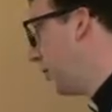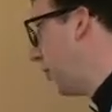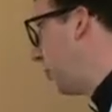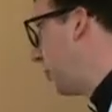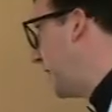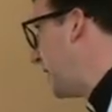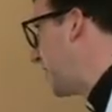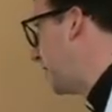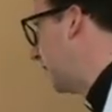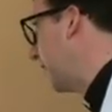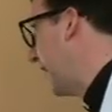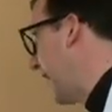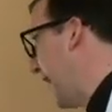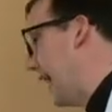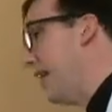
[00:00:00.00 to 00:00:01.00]
or piece of
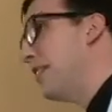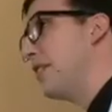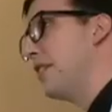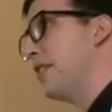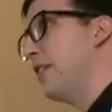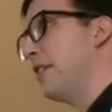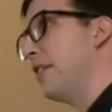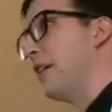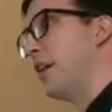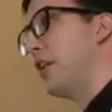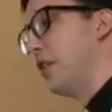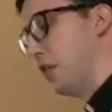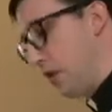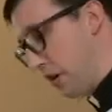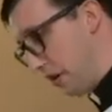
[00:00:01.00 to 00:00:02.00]
land
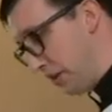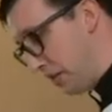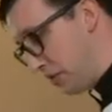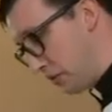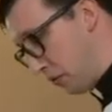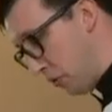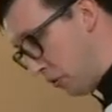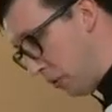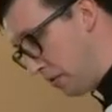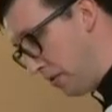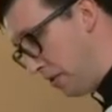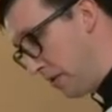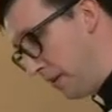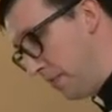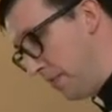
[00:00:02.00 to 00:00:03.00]
here on this earth
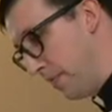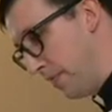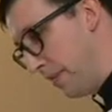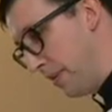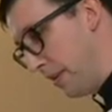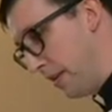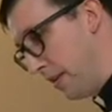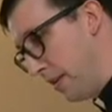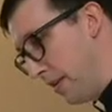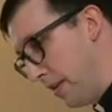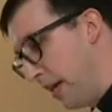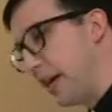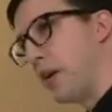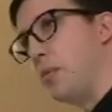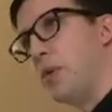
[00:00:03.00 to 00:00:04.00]

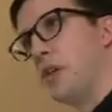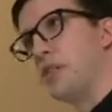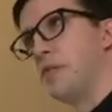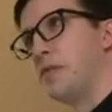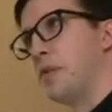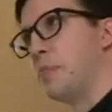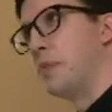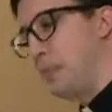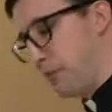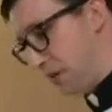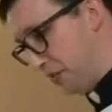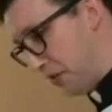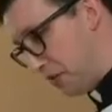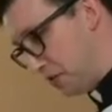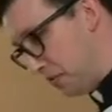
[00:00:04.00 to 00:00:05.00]
like it was for the
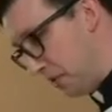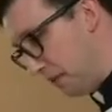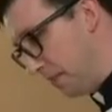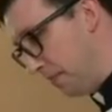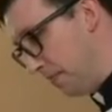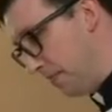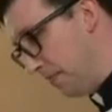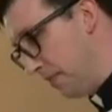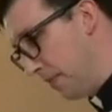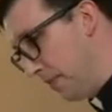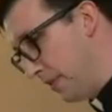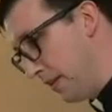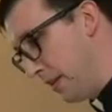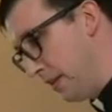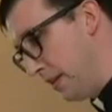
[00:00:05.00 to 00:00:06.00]
people of Israel.
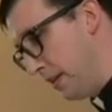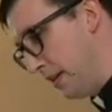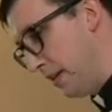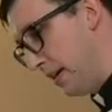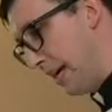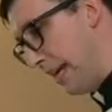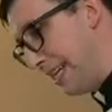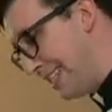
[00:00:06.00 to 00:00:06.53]
And